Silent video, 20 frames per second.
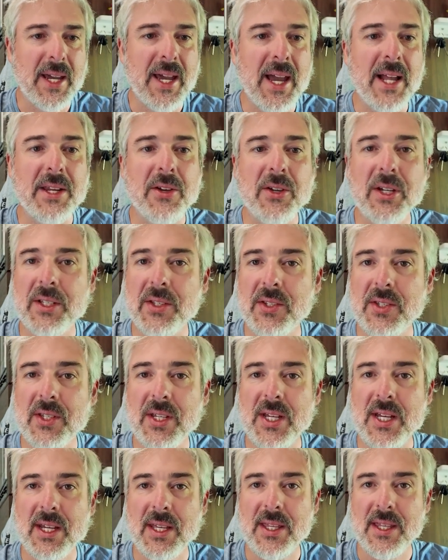and you can
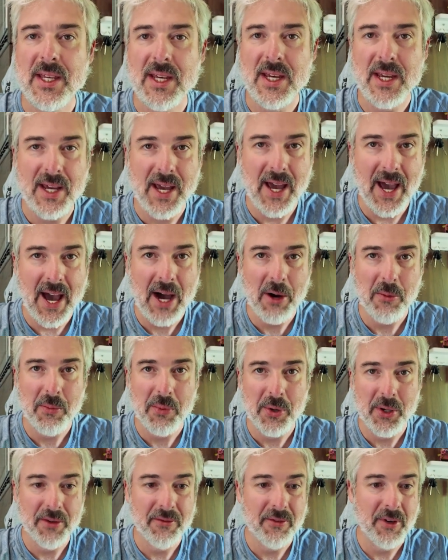see the
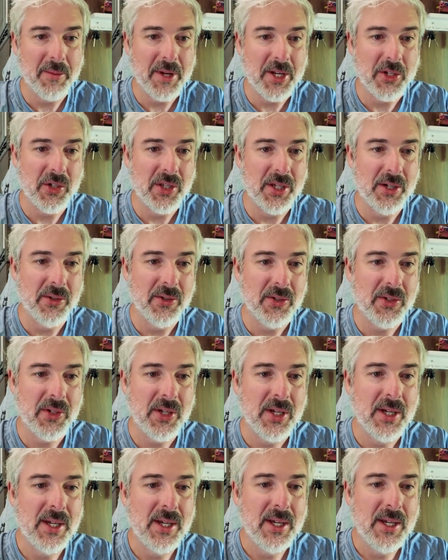output from each of those.
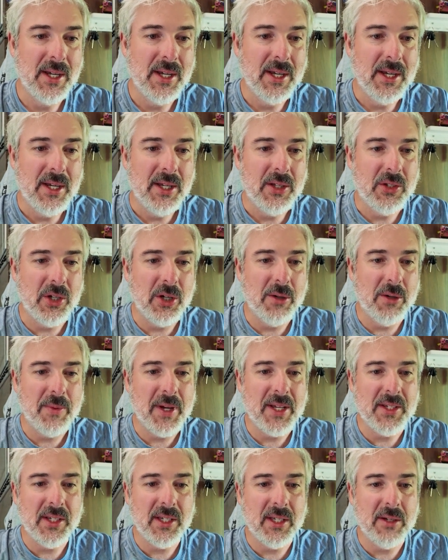So
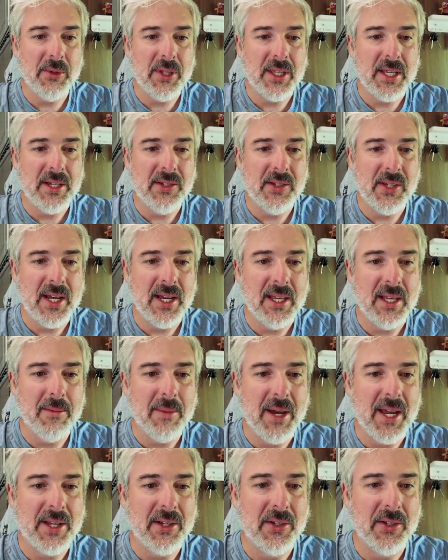basically what they say in the
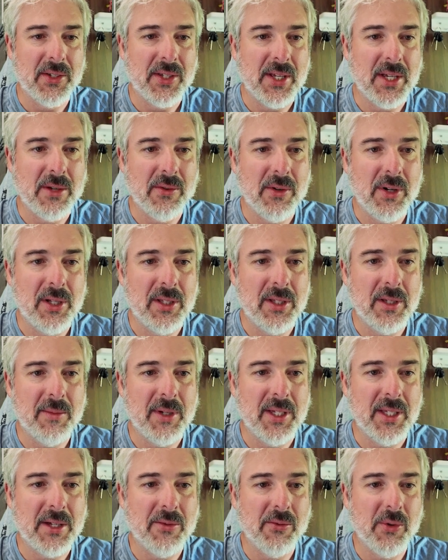manual is that you
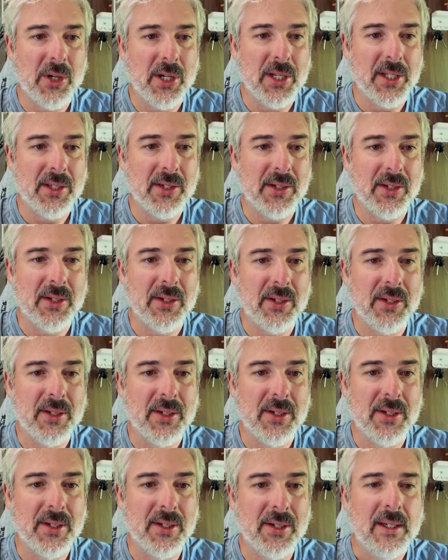ultimately want
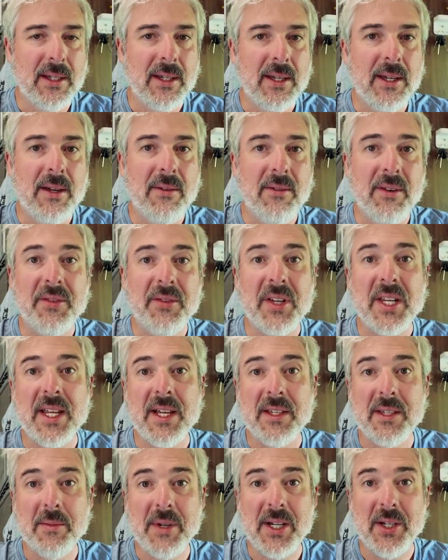50
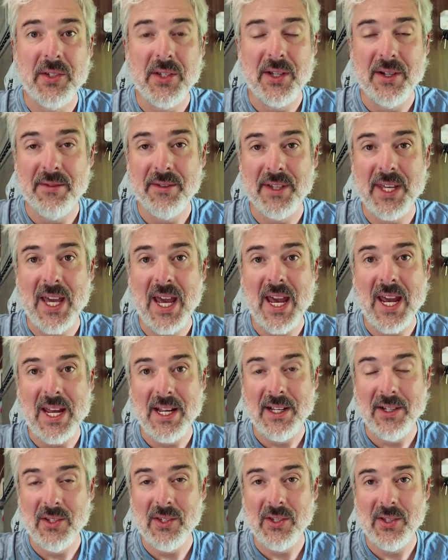decibels of
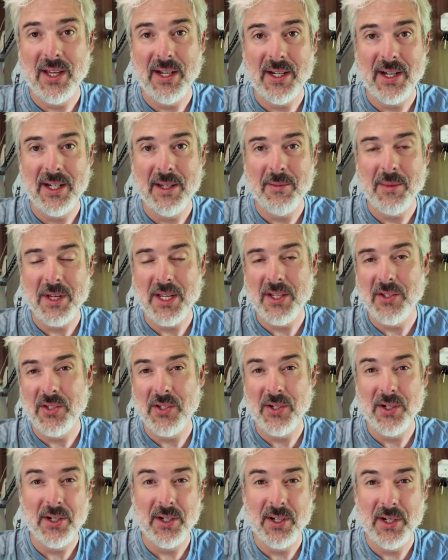gain. So that kind of means
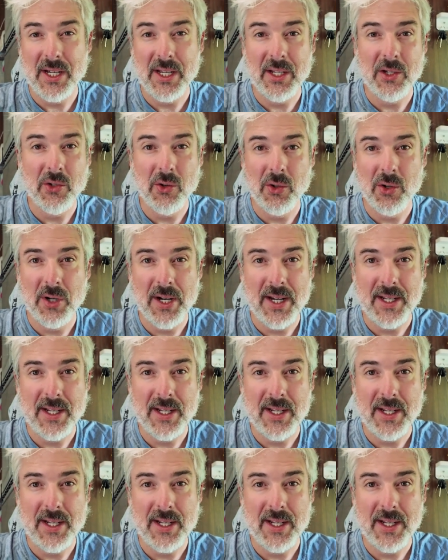your indoor